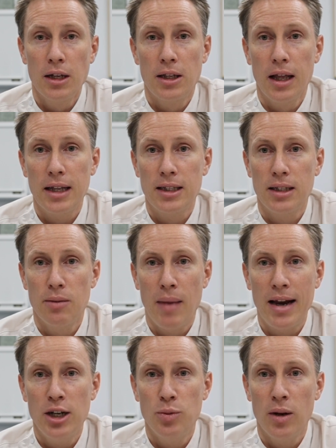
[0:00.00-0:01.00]
So that's the
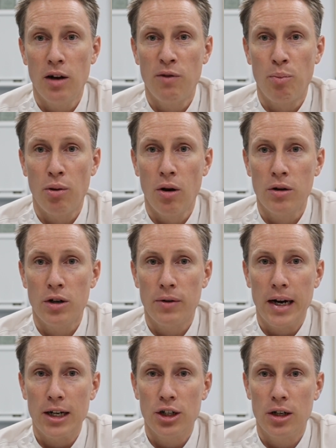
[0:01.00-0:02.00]
management of a prolonged
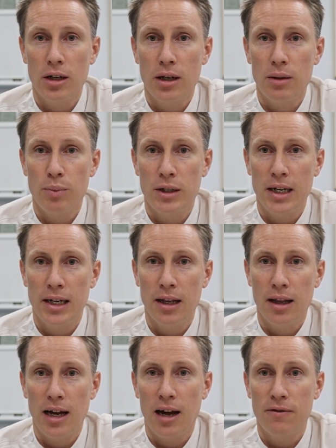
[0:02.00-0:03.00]
erection,
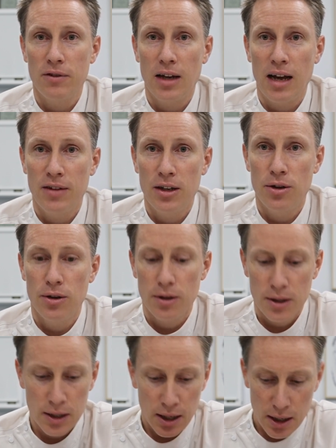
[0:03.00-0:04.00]
particularly after having
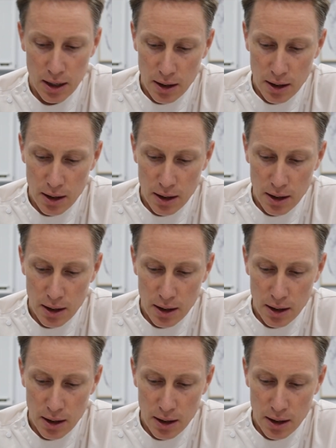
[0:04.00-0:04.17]
used